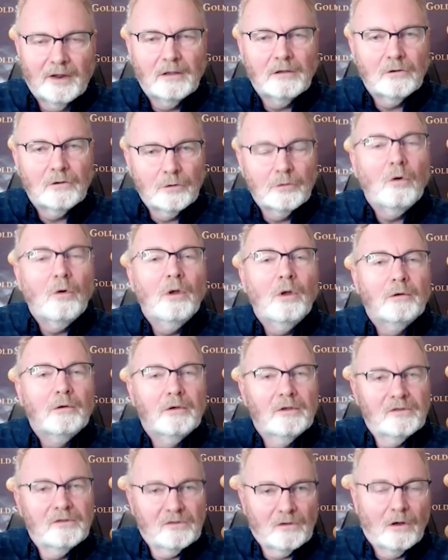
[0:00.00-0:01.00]
Crude oil
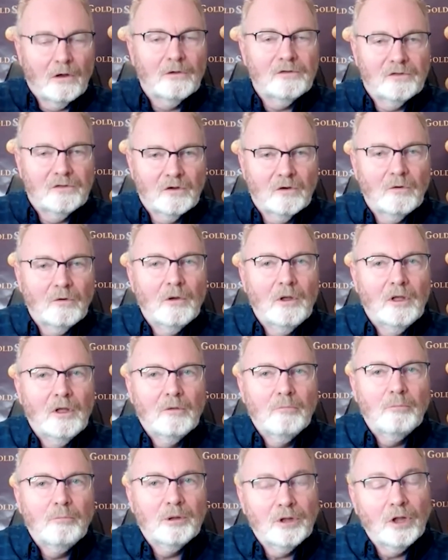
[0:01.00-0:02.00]
is also
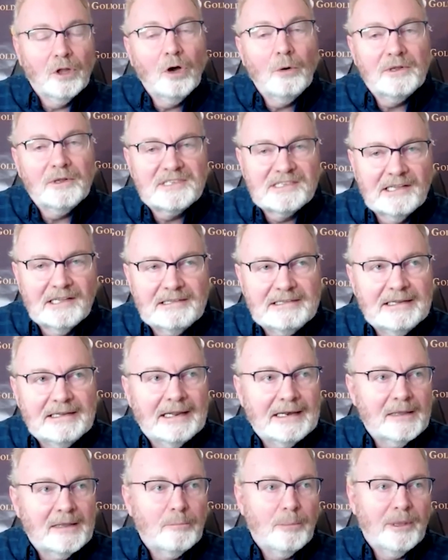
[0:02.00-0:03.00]
below its
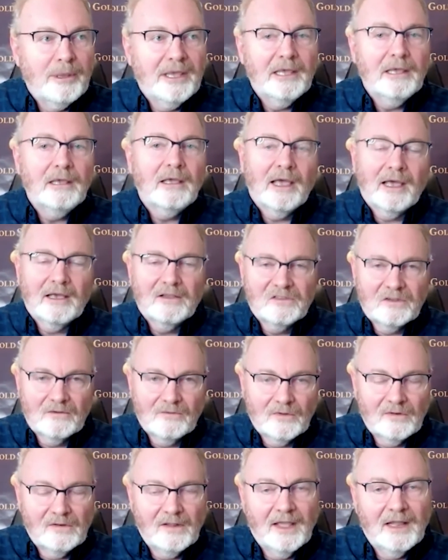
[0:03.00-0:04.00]
1980 peak as
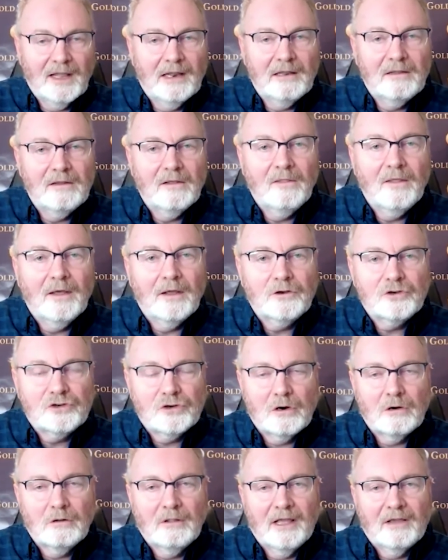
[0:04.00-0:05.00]
of the date I did that
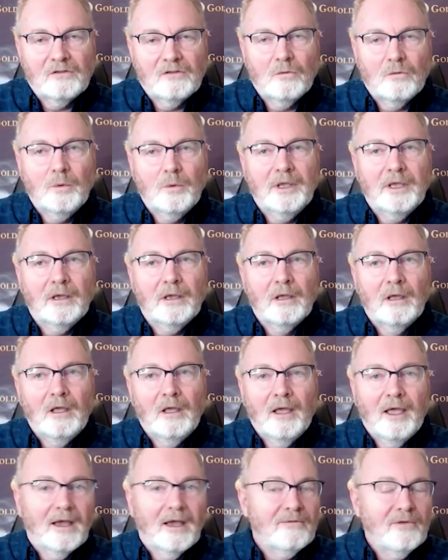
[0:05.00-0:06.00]
chart last week.
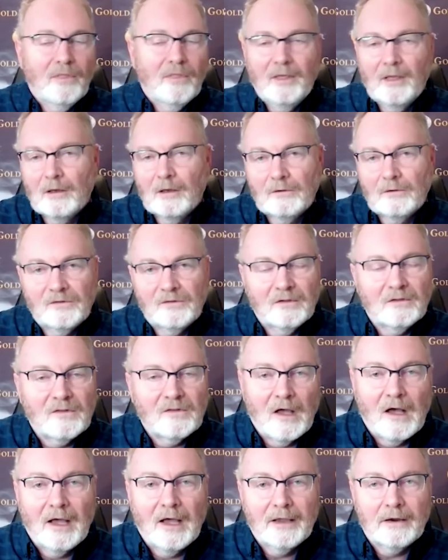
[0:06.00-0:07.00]
Everything else is
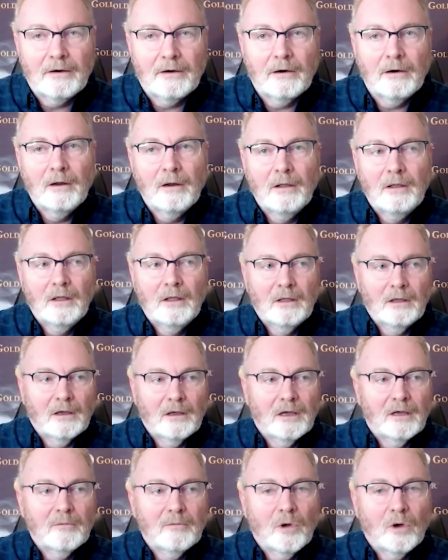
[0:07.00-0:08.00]
higher.
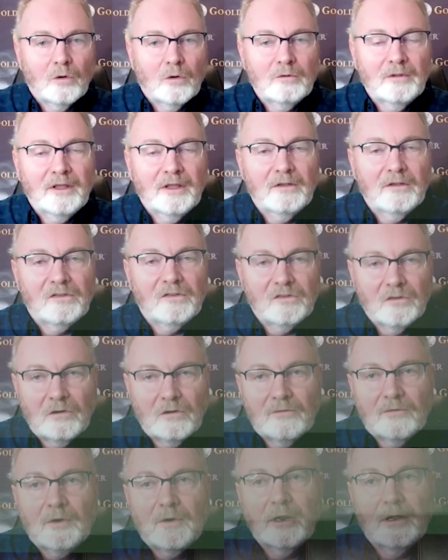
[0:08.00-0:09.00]
Only silver